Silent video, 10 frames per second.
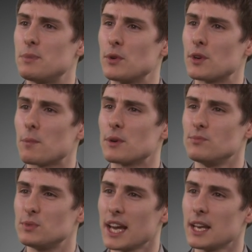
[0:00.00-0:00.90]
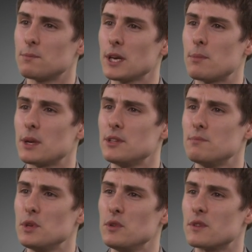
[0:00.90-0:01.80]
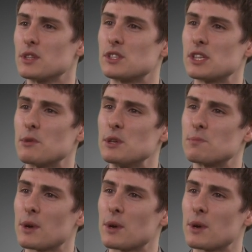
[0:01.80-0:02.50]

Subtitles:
build-up and getting people in the mood for the series,